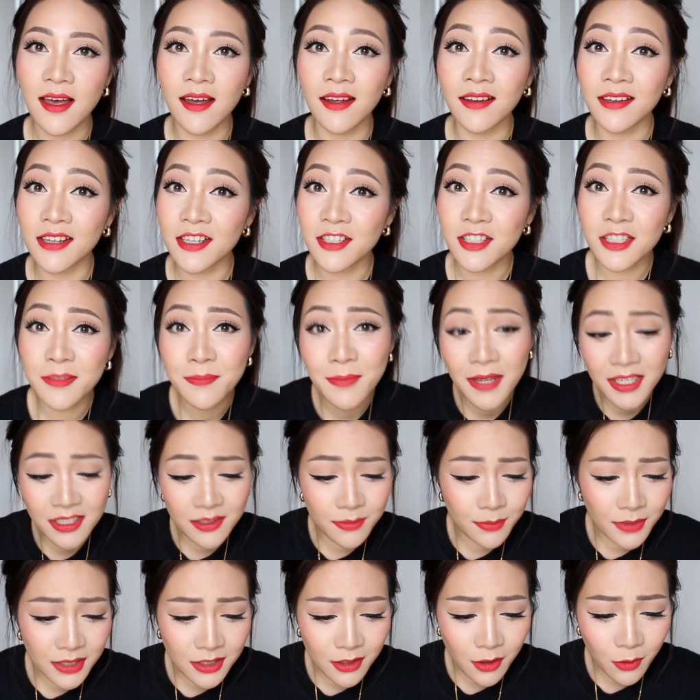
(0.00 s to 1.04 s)
and it just
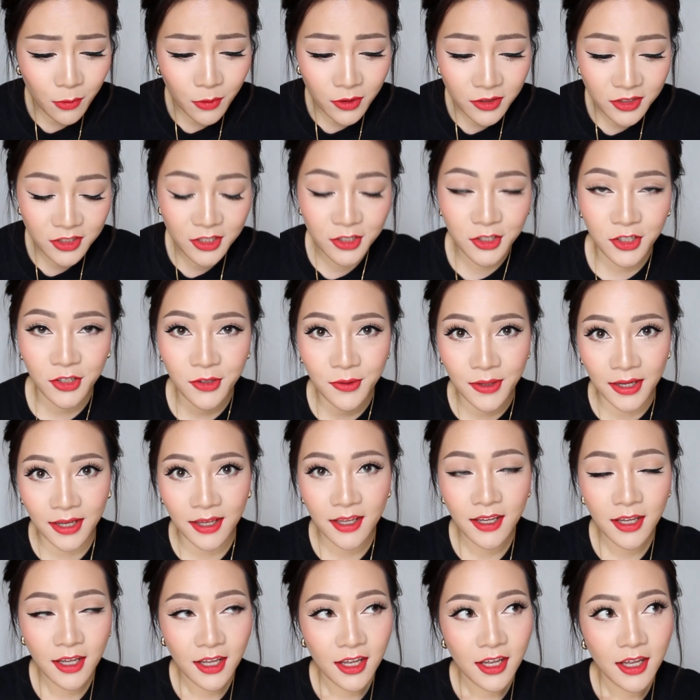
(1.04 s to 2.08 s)
makes me not want to do
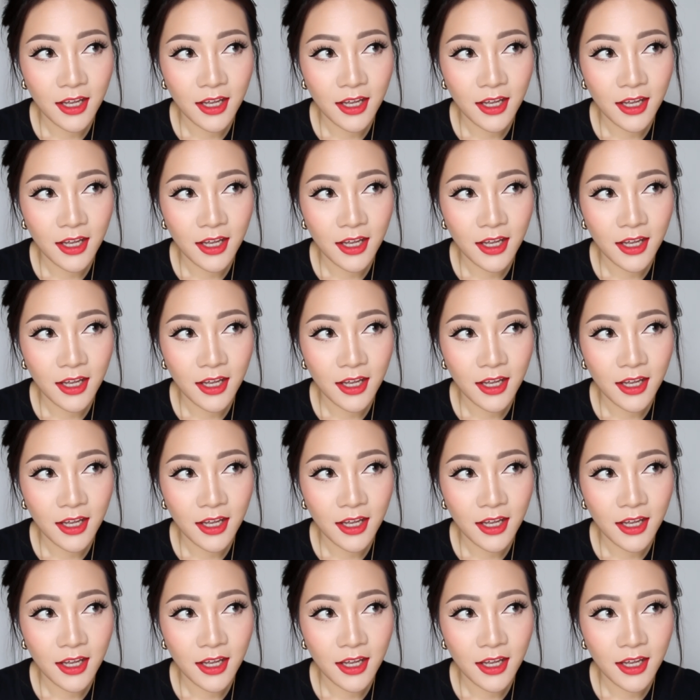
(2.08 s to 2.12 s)
it.